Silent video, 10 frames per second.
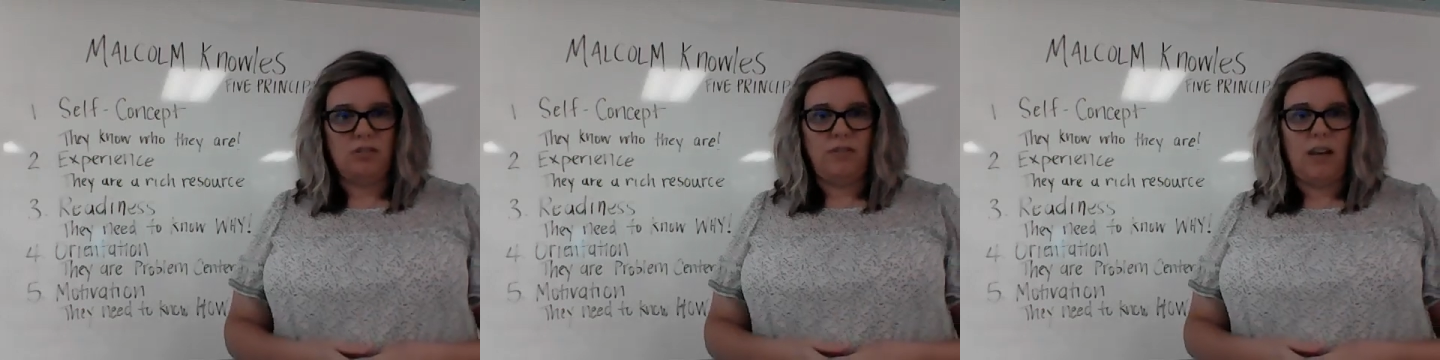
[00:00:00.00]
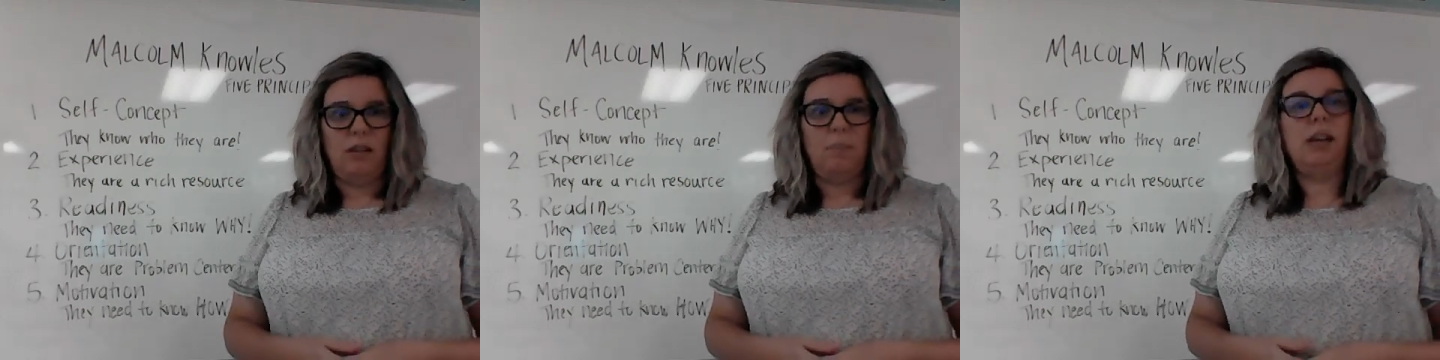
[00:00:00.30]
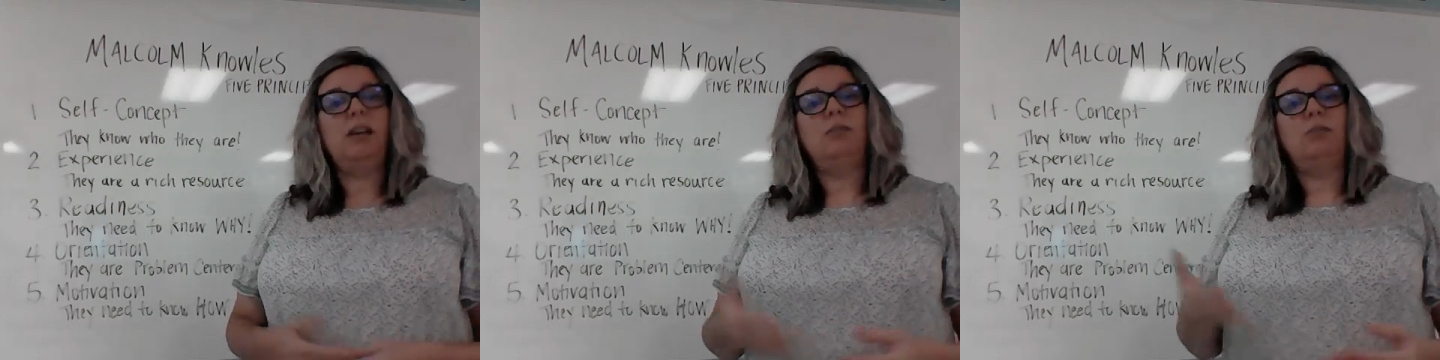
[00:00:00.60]

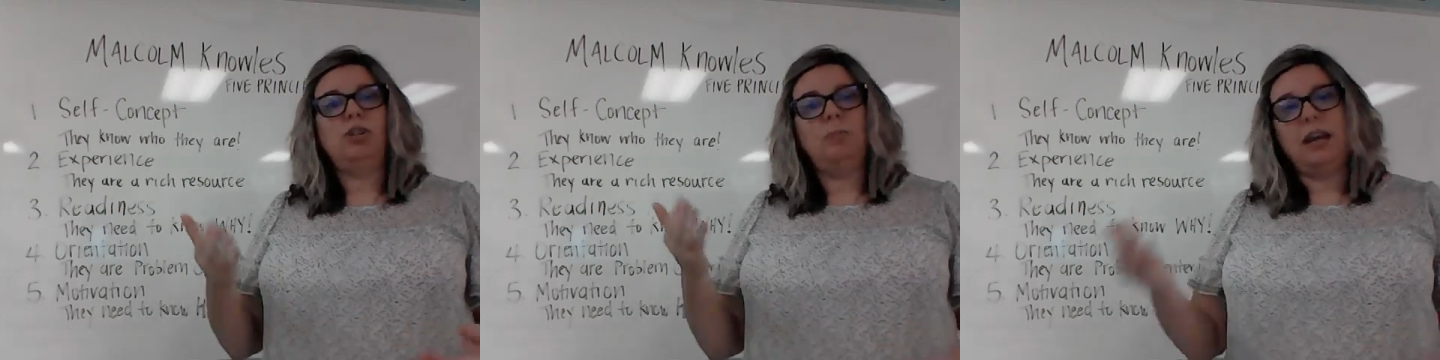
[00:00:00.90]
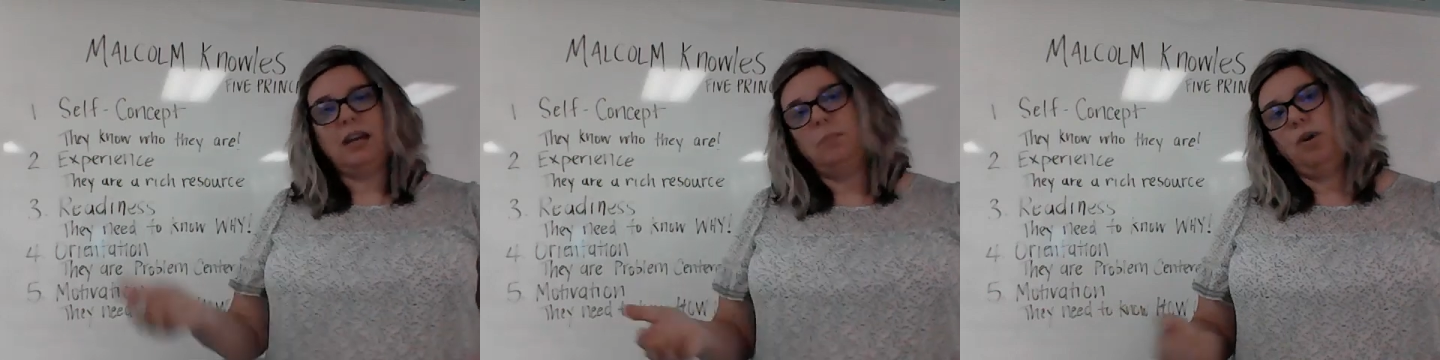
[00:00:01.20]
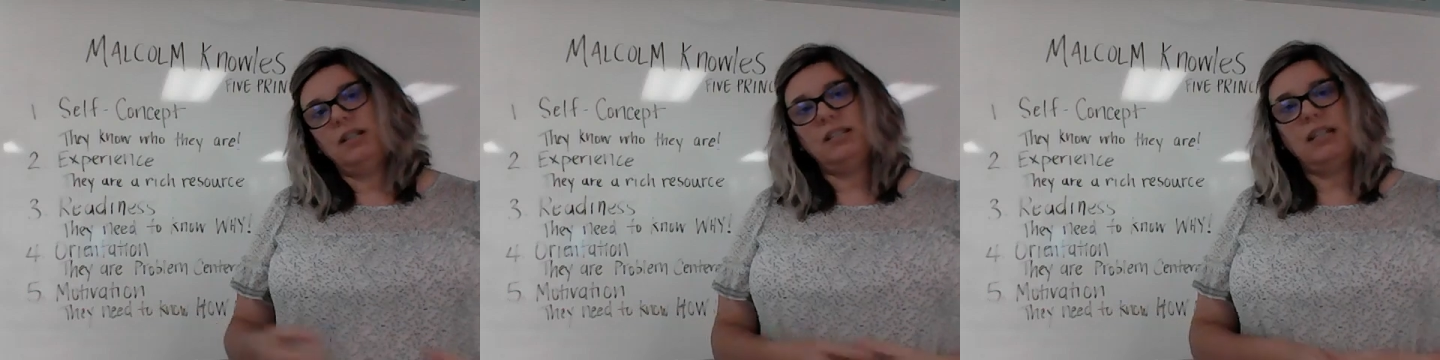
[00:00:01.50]
development, when you're making a
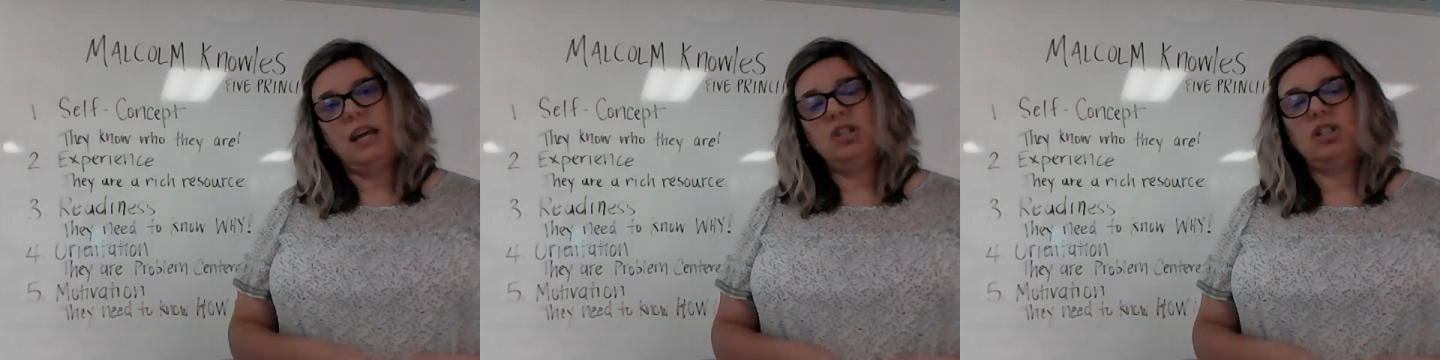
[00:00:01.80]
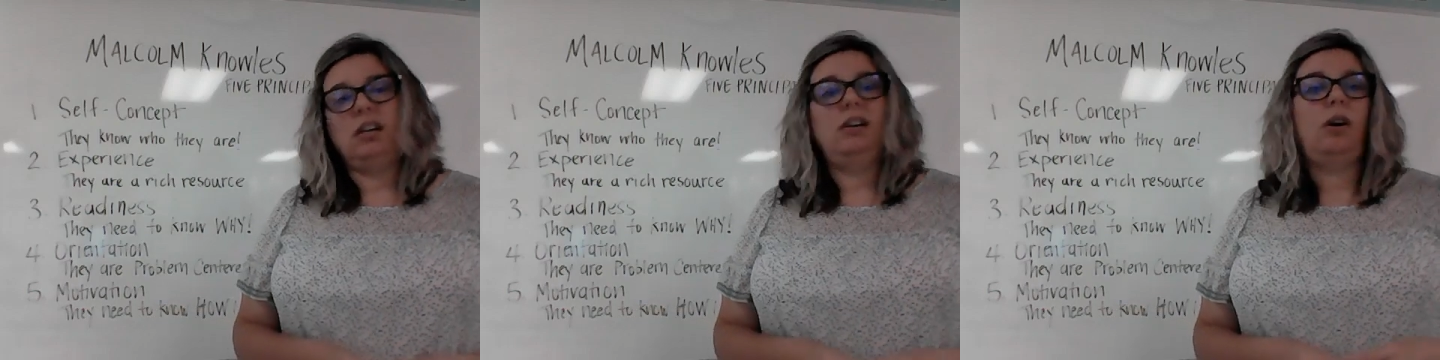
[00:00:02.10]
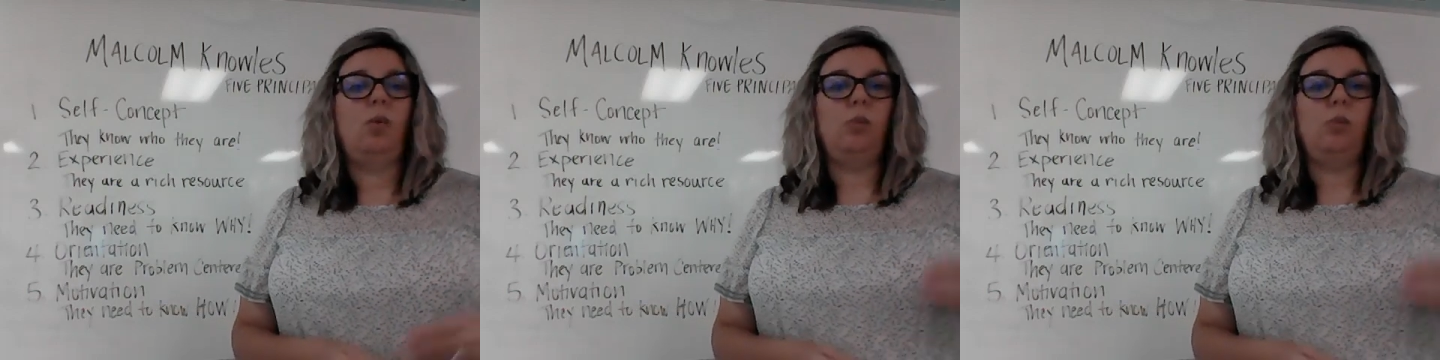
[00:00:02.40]
presentation,